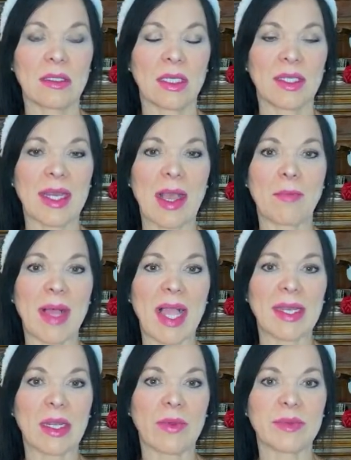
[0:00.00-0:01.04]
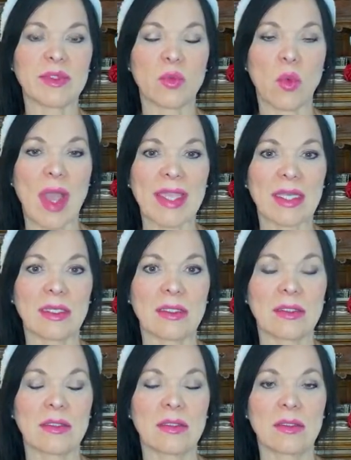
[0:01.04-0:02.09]
an albino. He was white
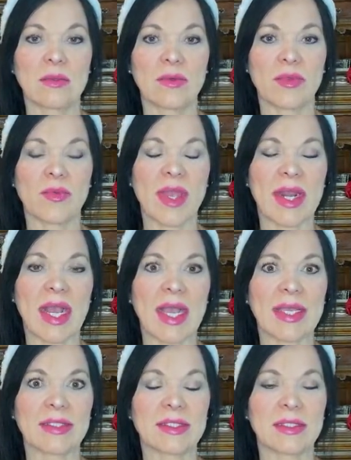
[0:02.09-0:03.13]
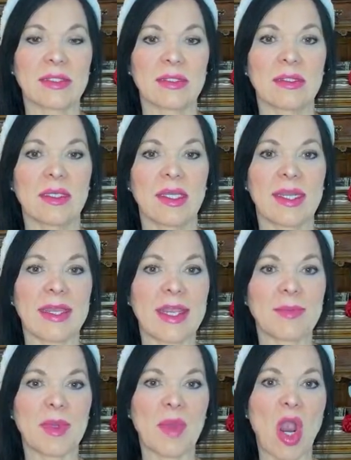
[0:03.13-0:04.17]
with red eyes, and I
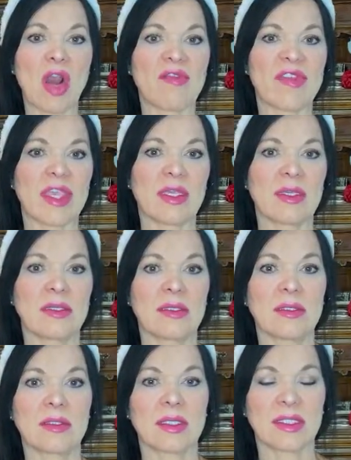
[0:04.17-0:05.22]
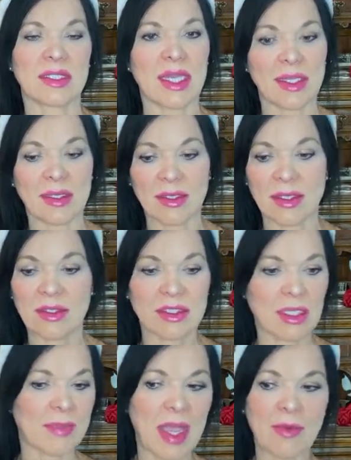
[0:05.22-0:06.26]
named him Harvey because I
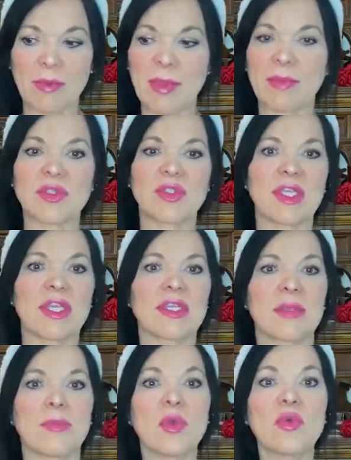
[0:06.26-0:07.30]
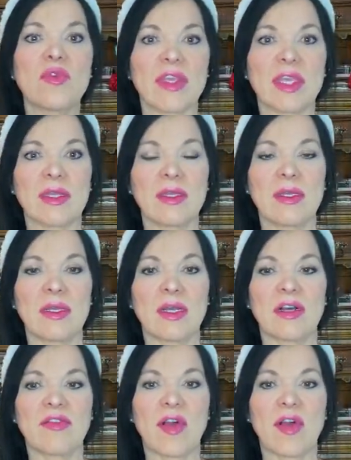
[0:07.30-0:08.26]
somehow remember seeing the movie of